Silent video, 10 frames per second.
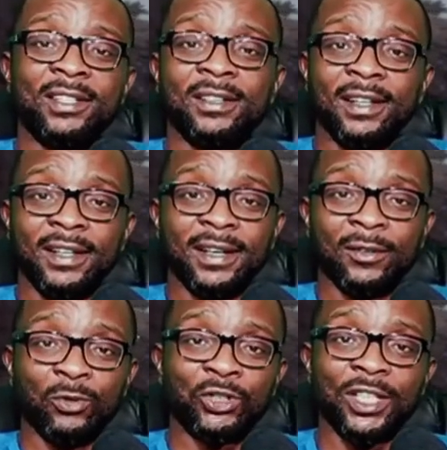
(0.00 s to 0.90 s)
them
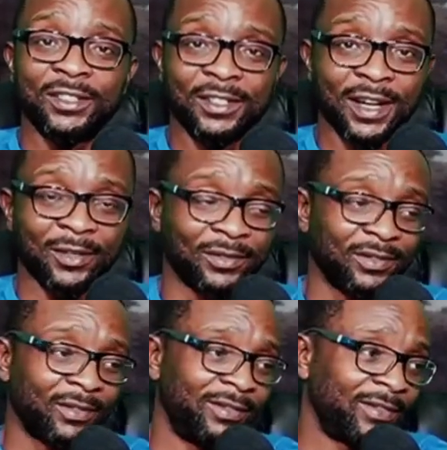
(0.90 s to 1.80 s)
negotiate now.
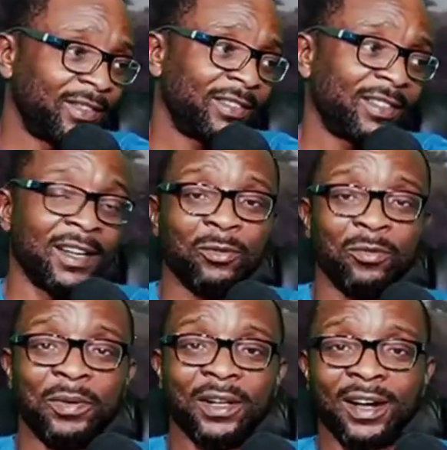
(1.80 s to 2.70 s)
So that will
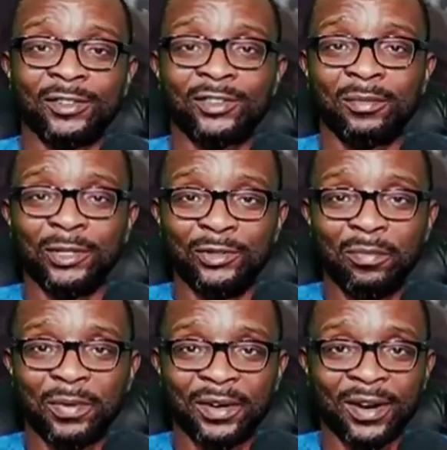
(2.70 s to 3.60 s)
pay ransom or you
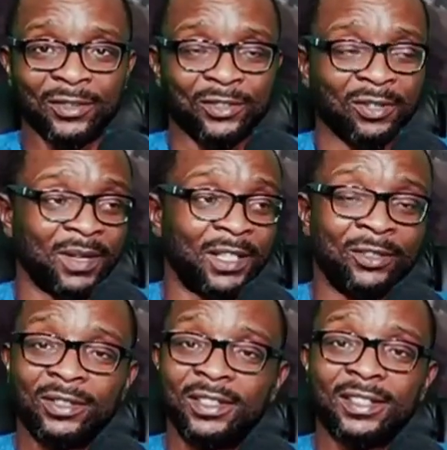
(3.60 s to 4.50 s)
don't pay ransom. And you
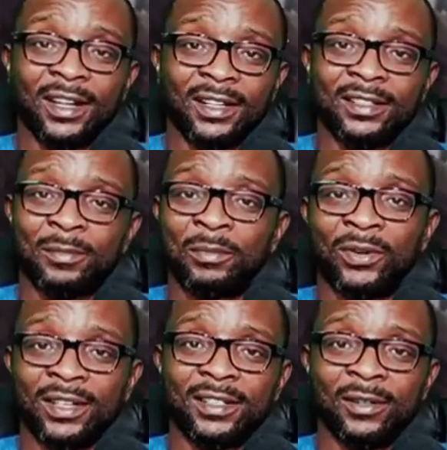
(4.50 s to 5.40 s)
know these guys, people
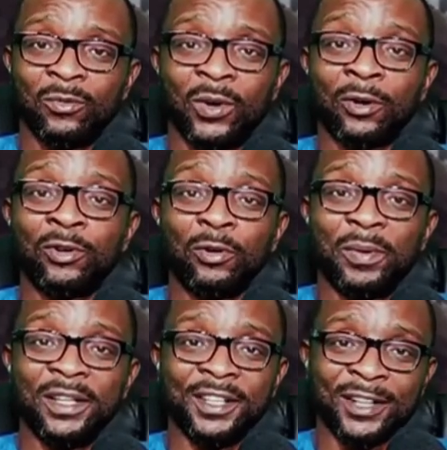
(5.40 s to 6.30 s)
can say, we are going to pay
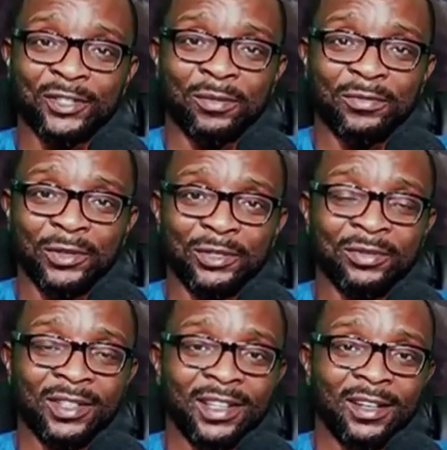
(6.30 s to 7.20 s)
the ransom for you.
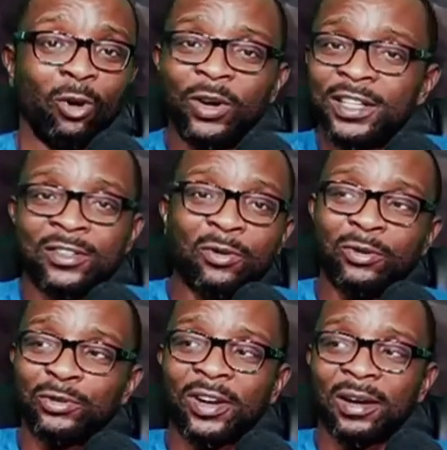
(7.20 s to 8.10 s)
Oh, he's not going to
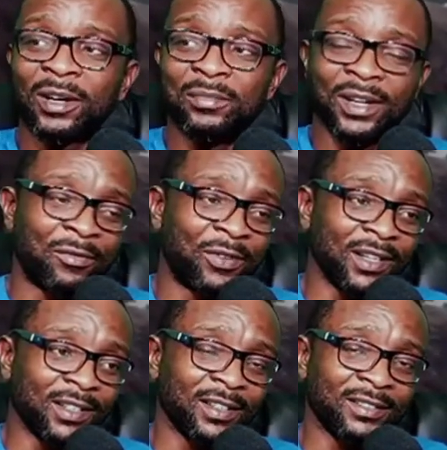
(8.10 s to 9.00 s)
talk about Biafra
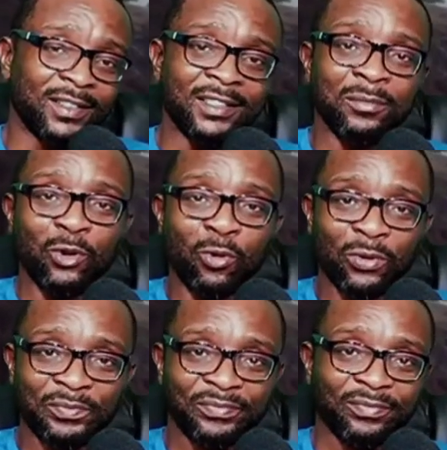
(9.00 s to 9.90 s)
again. Let him go.
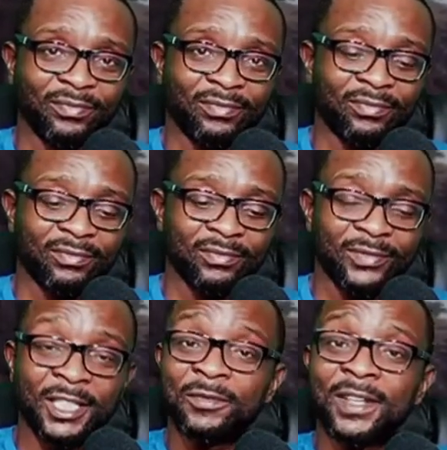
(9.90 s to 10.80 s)

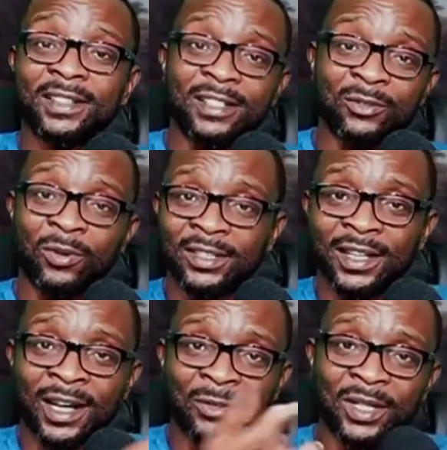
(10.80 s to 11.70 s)
If that is what the
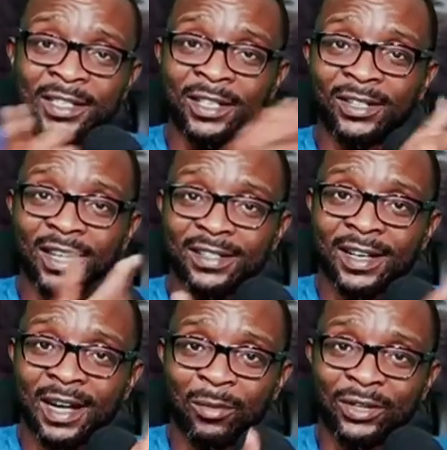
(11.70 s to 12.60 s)
language they
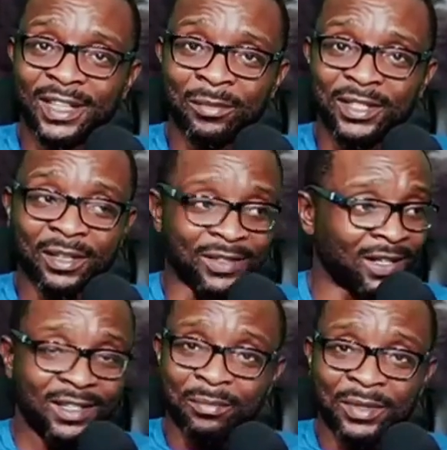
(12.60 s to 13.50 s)
understand among themselves,
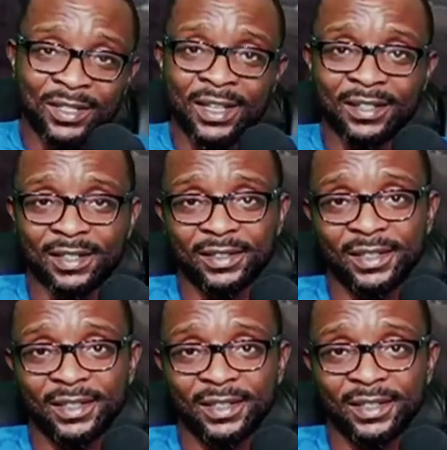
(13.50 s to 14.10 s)
that's their business.